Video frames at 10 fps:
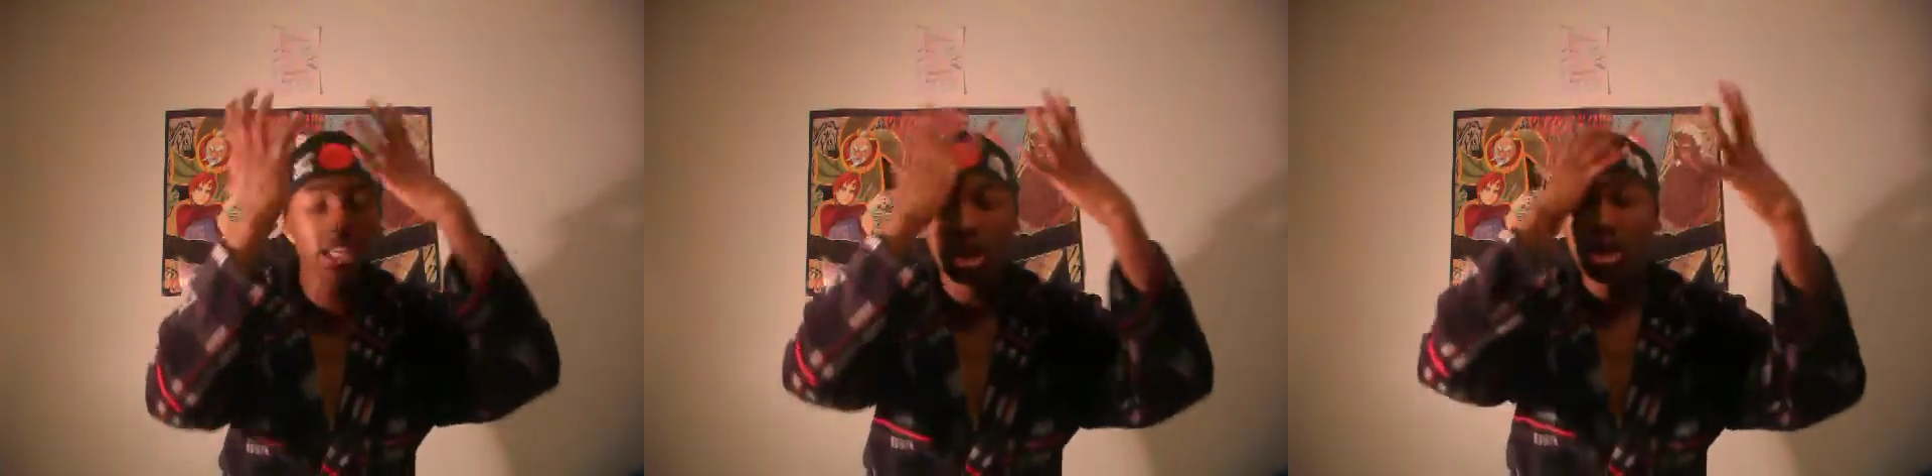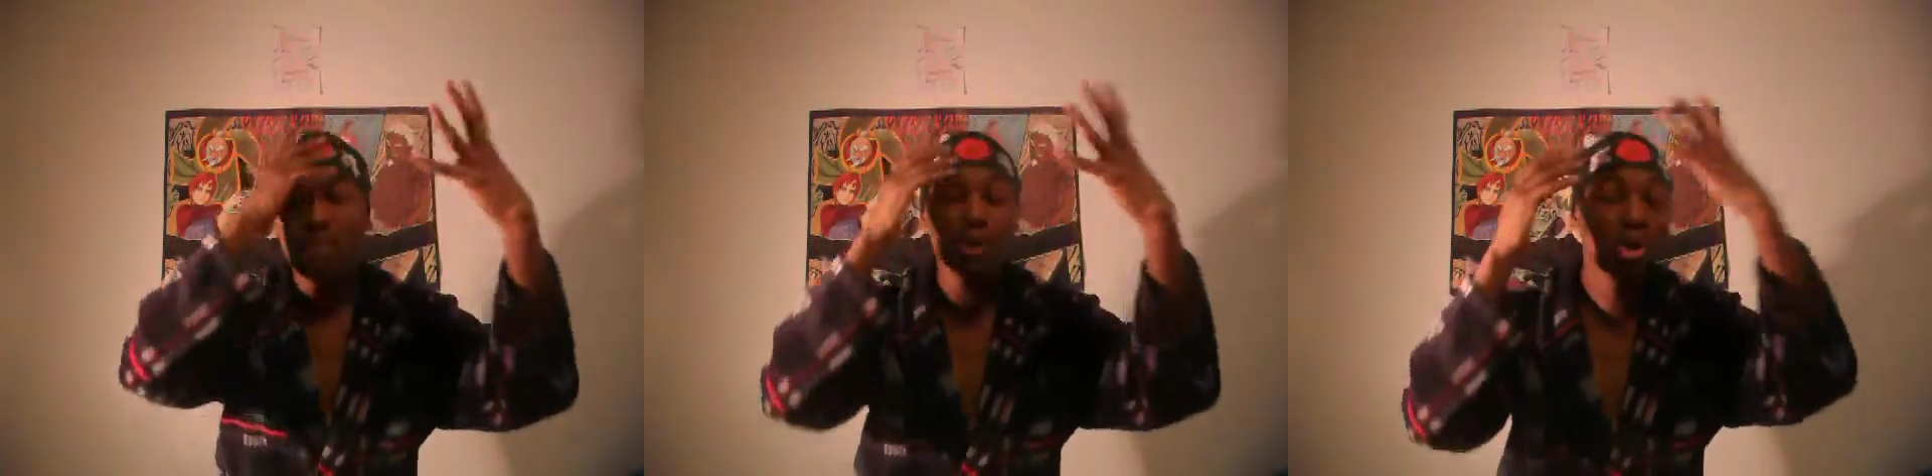don't,
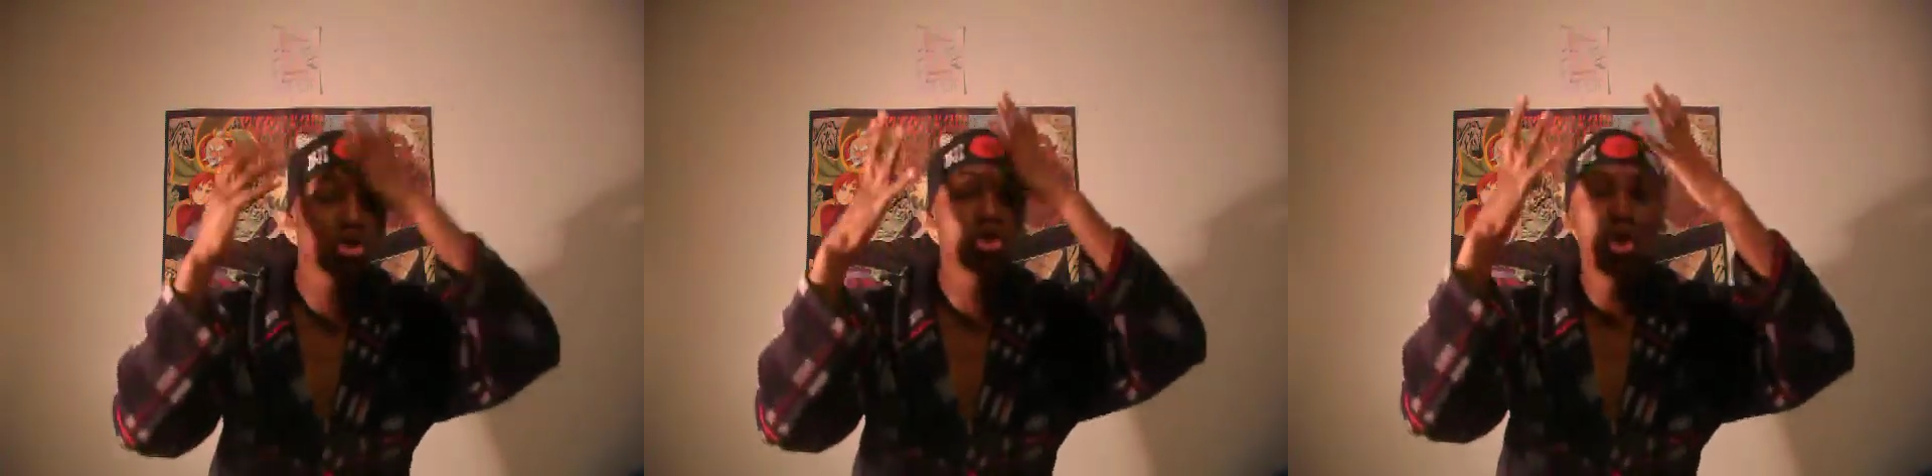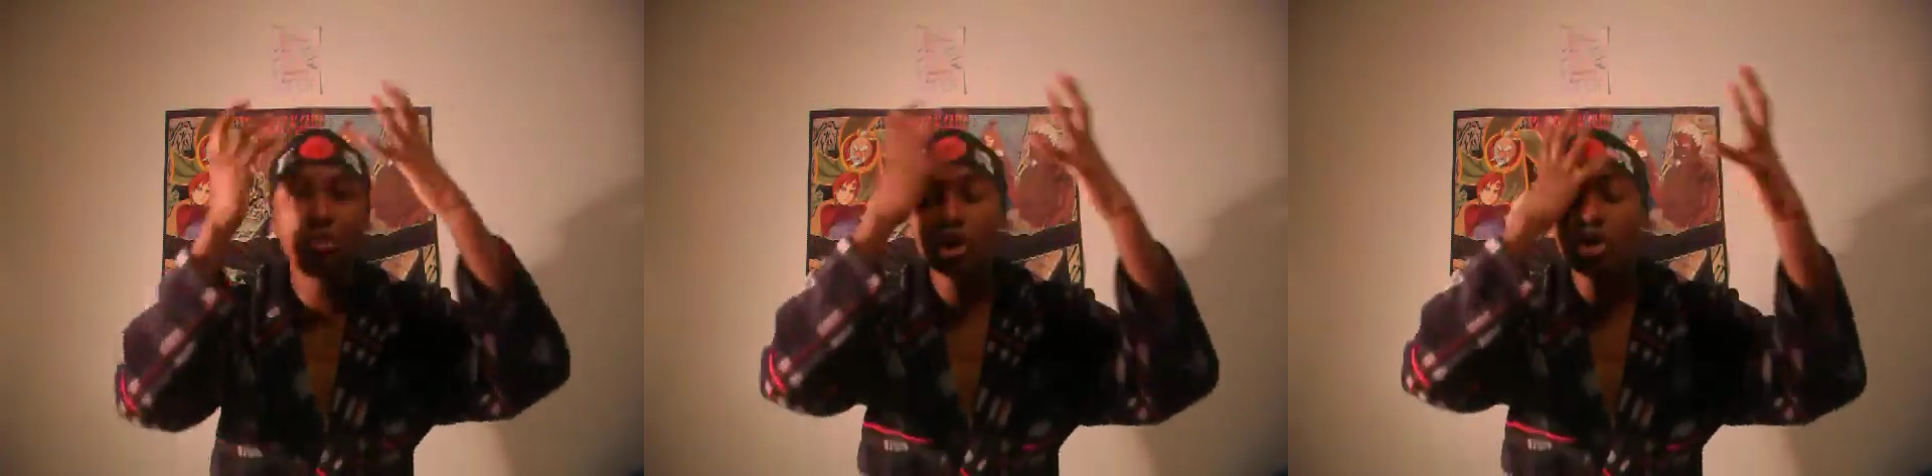and
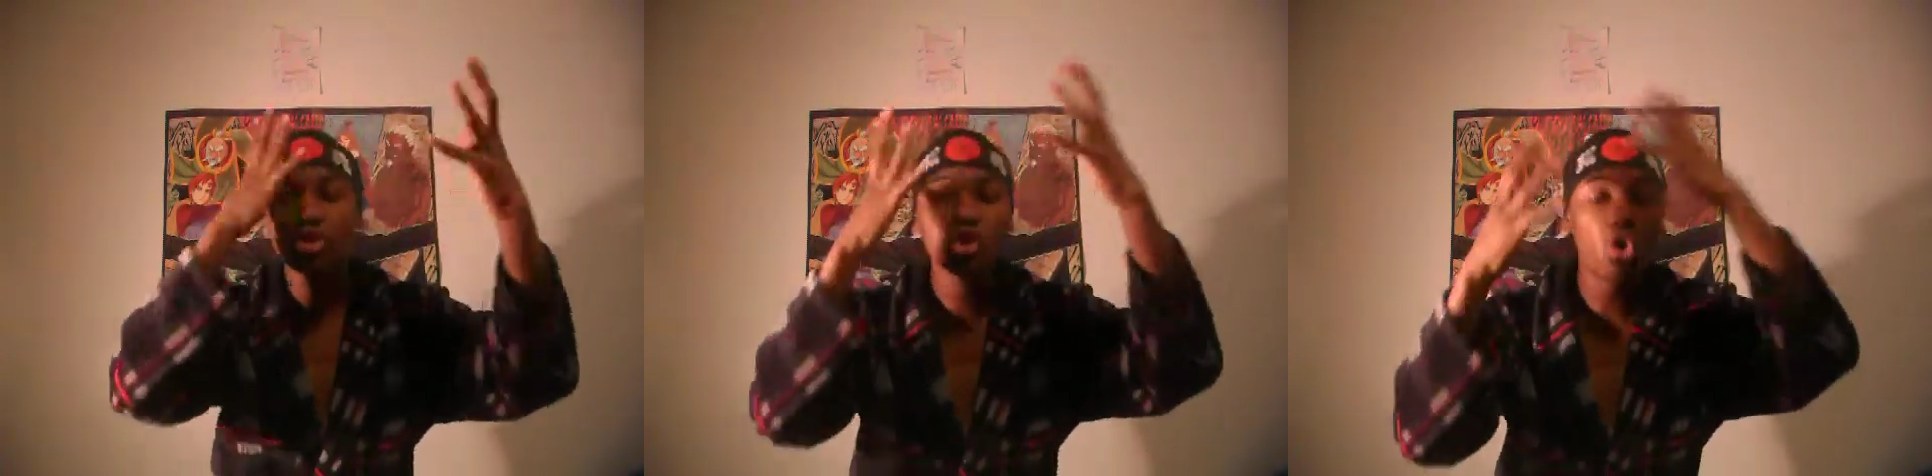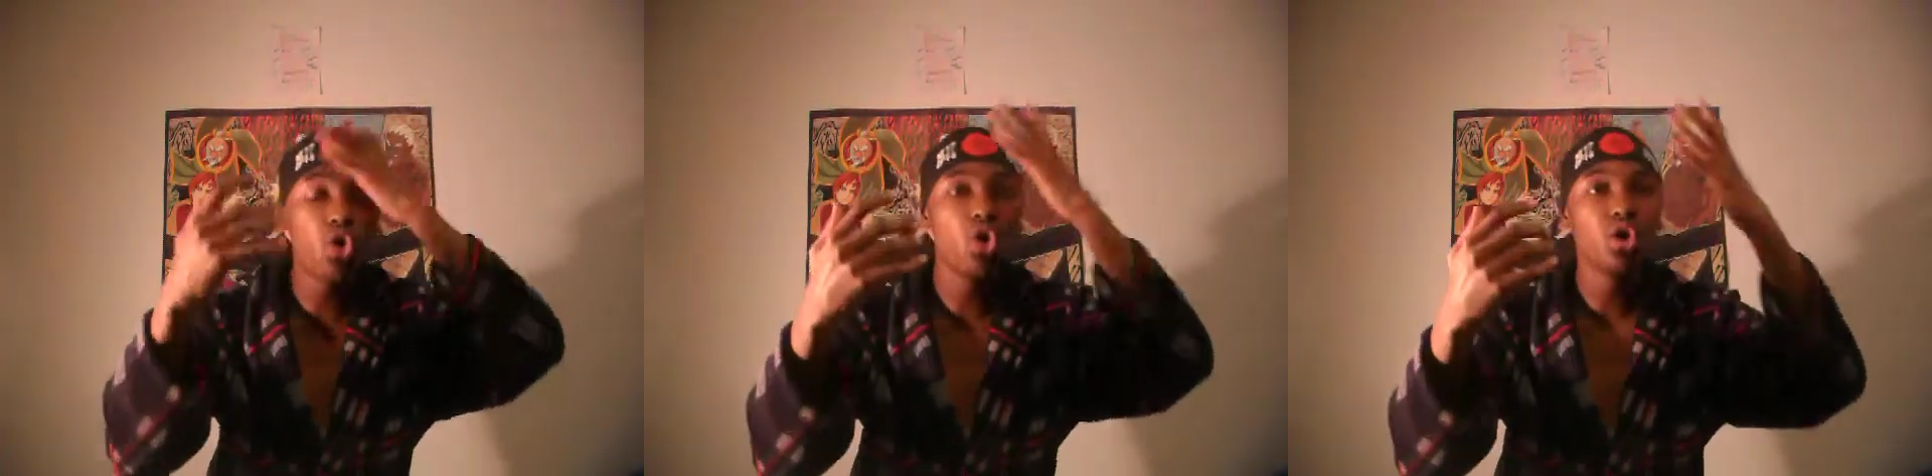because you're
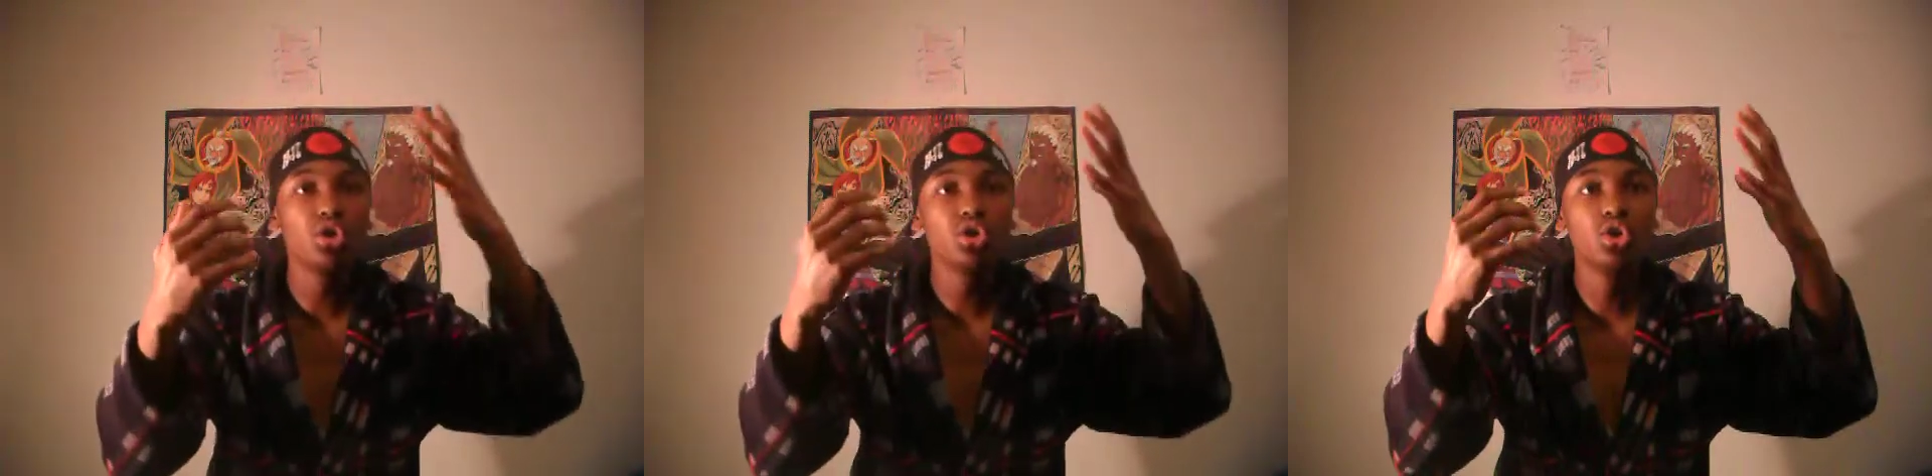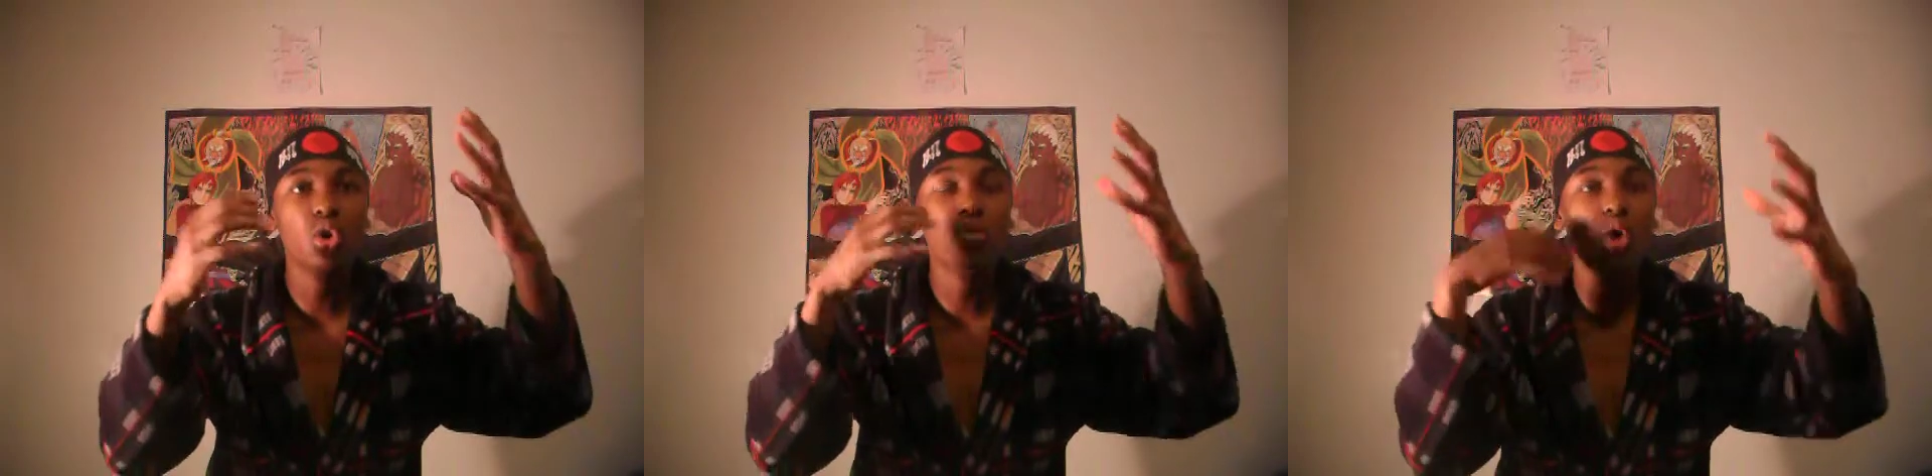
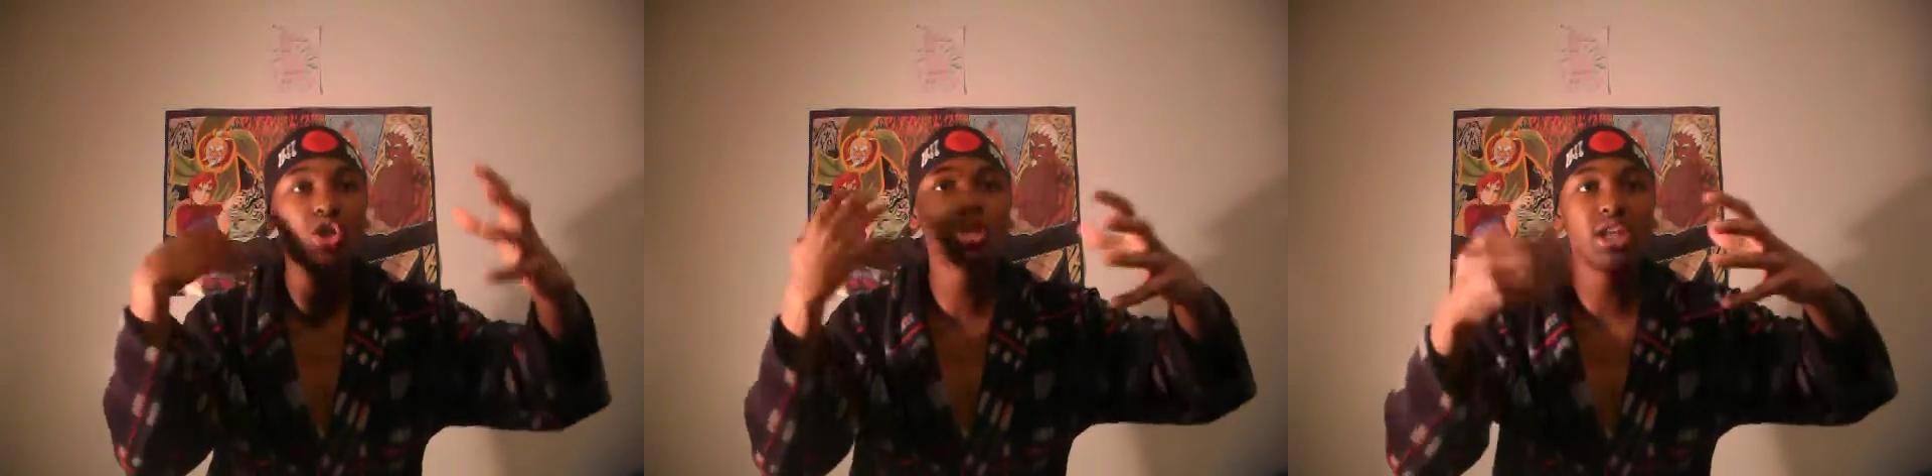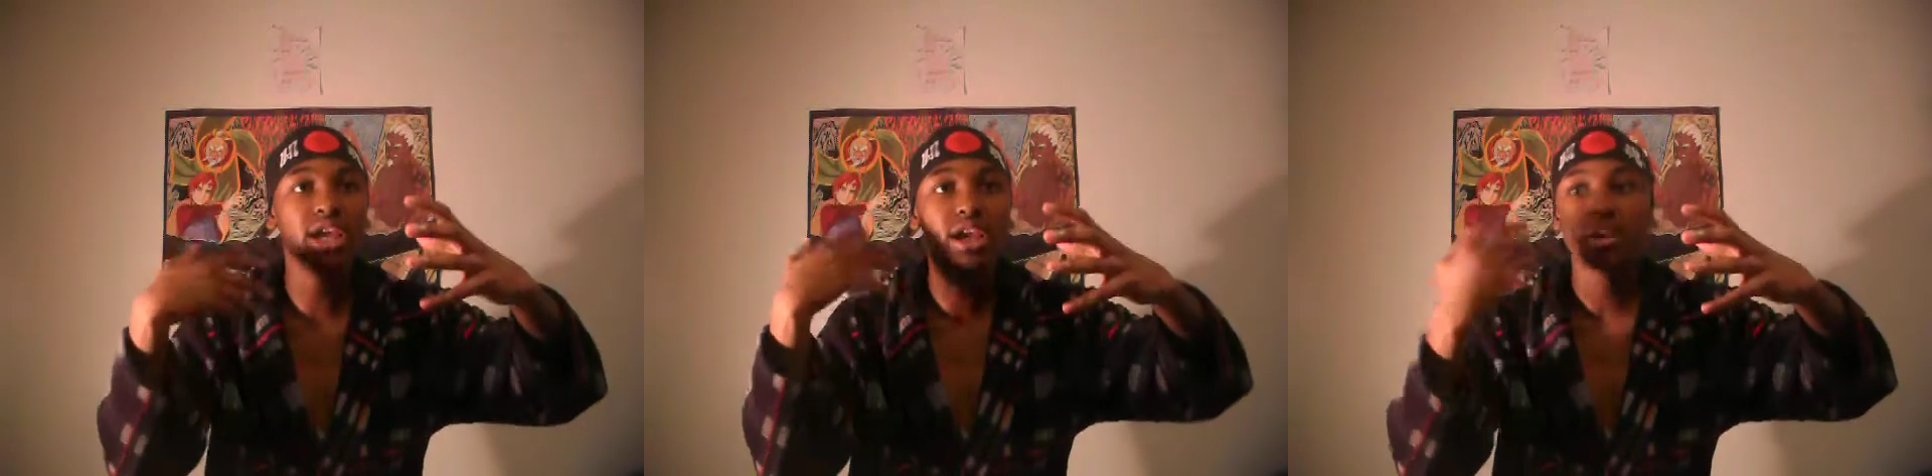
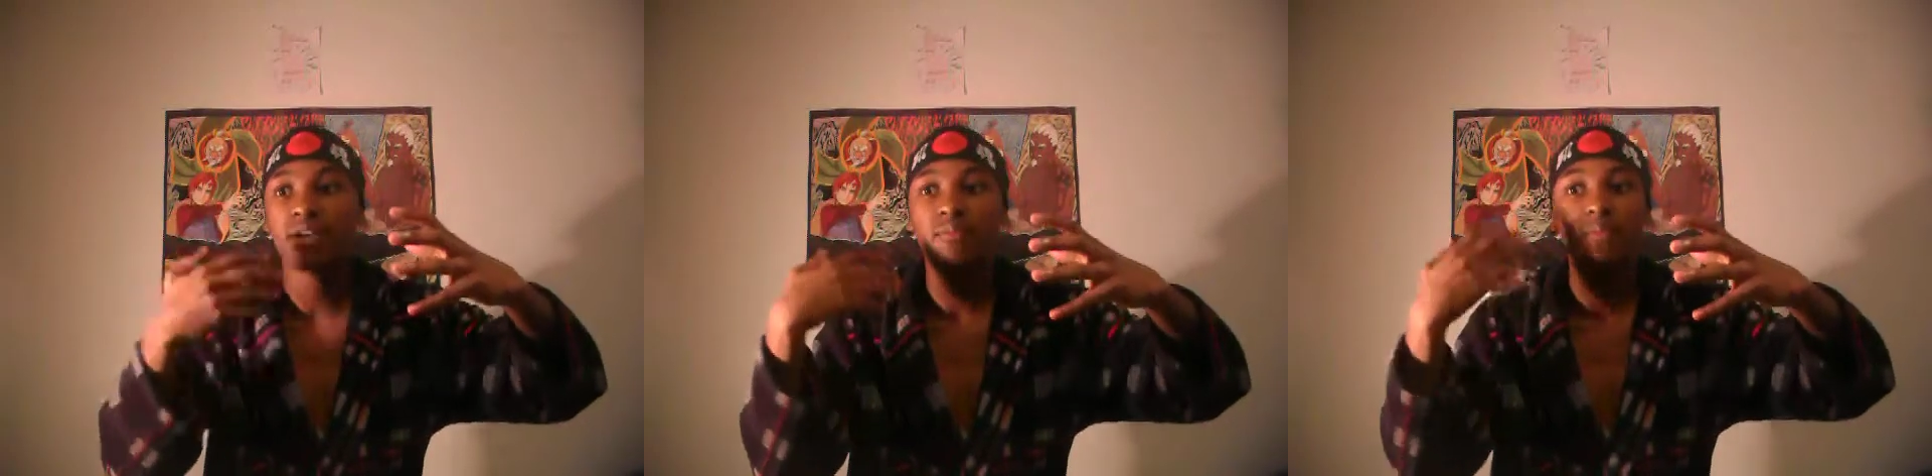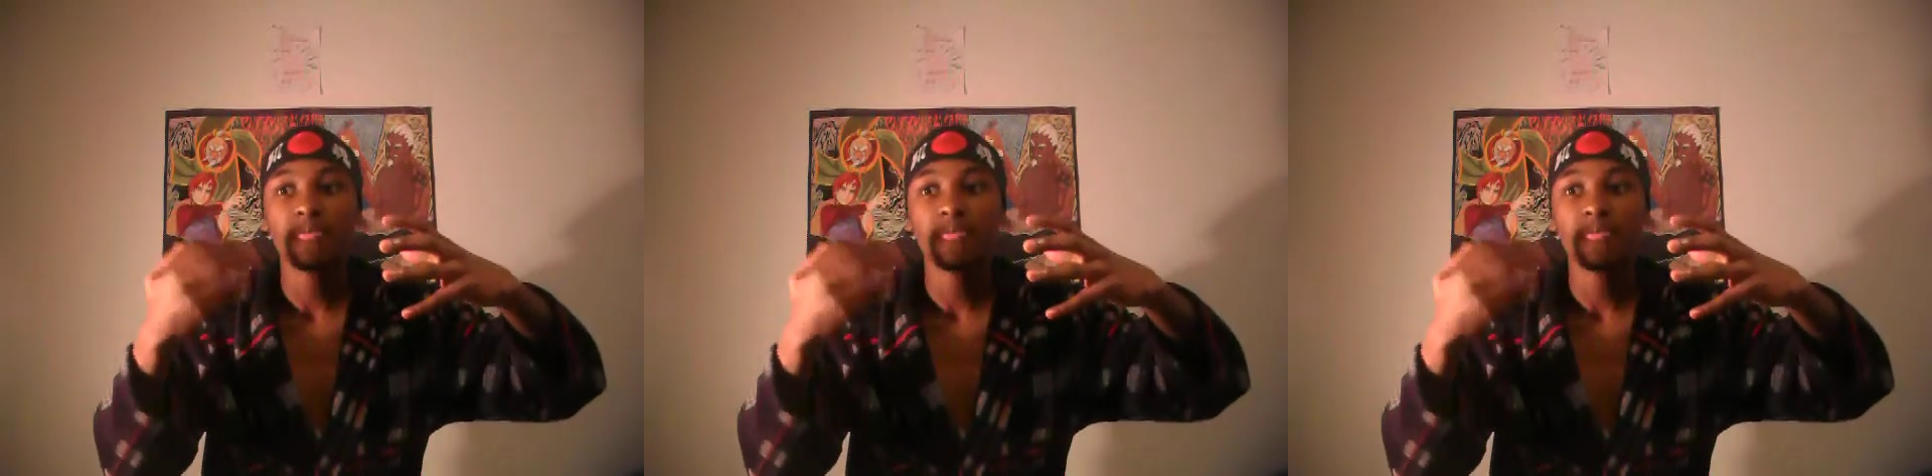watching it,